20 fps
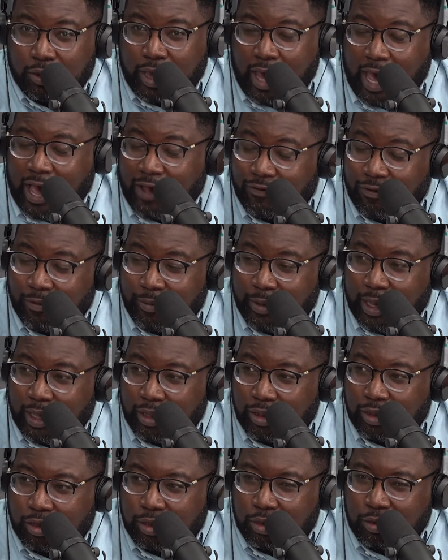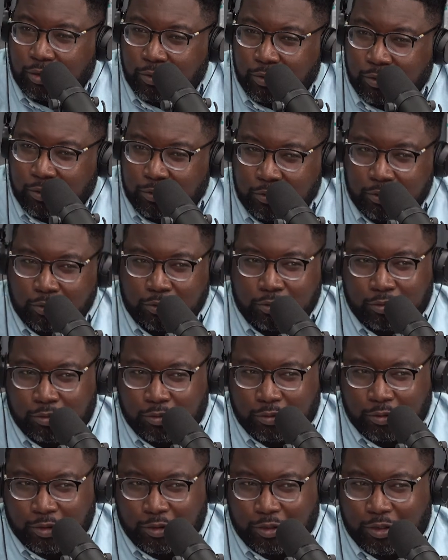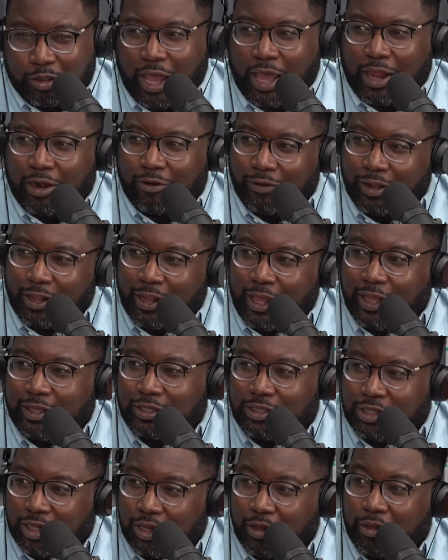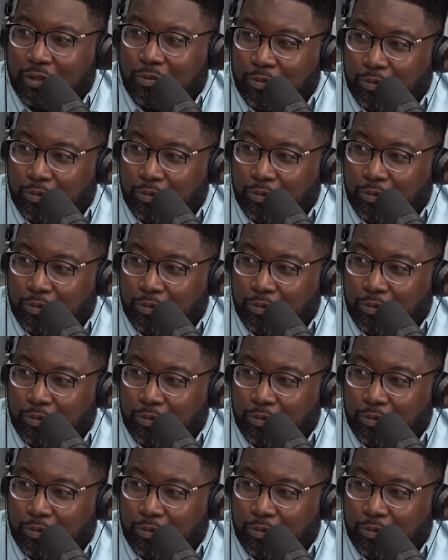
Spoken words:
alphabets kind of relate to